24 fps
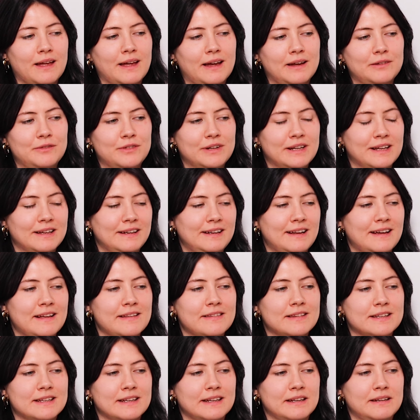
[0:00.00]

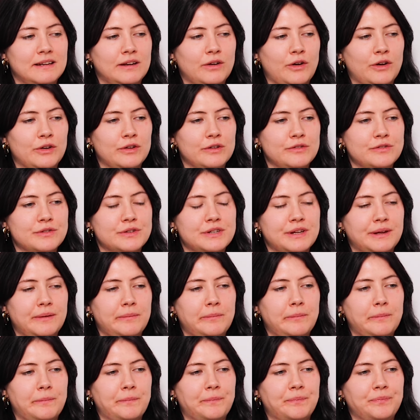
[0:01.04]
realized that none of
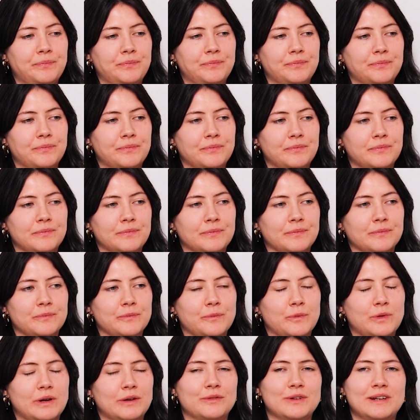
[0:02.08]
them
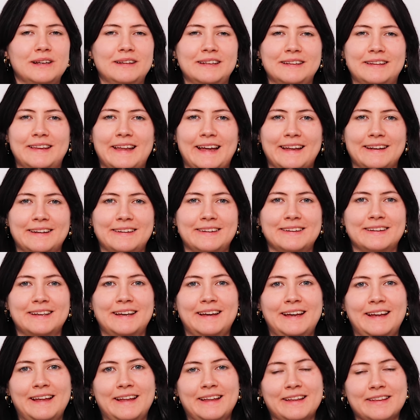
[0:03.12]
were really that
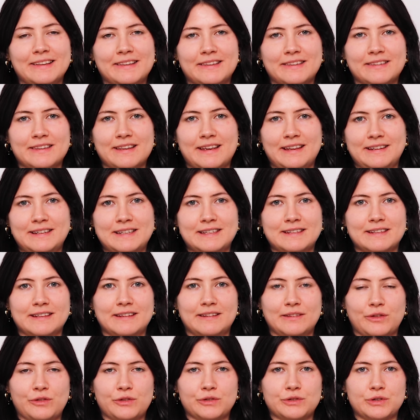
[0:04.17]
set
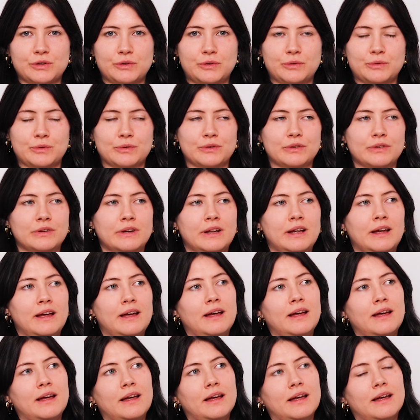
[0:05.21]
in stone.
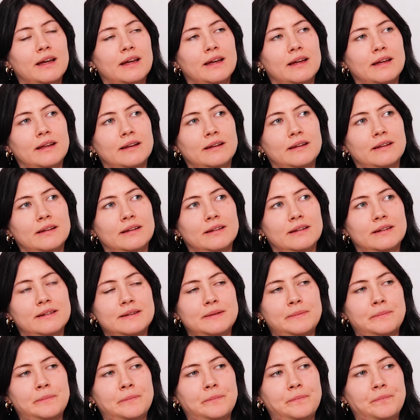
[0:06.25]

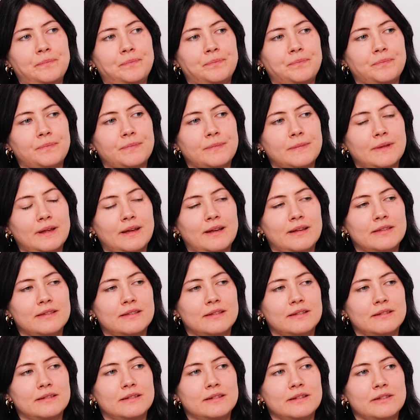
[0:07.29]
And
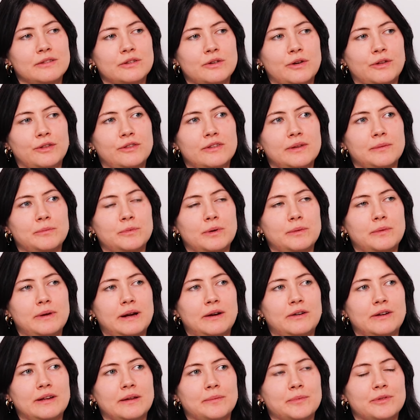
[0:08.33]
as these concepts were
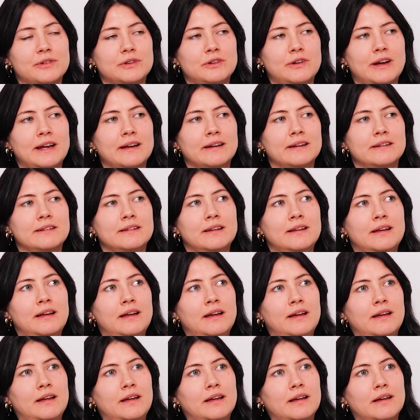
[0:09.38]
very abstract,
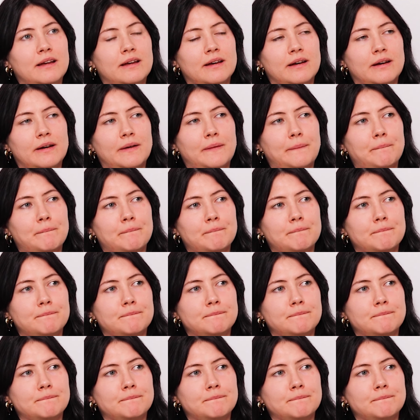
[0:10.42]
how